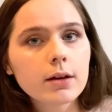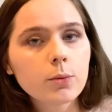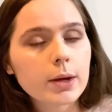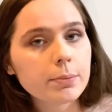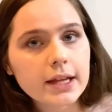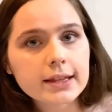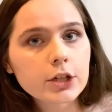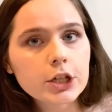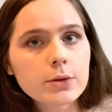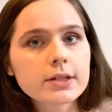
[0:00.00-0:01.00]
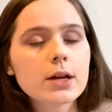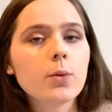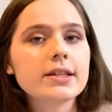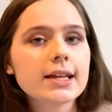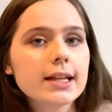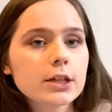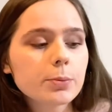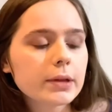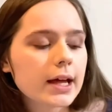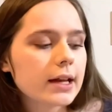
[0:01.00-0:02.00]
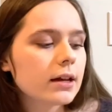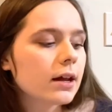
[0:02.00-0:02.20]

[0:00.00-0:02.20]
what blend they're using, what's in their blend.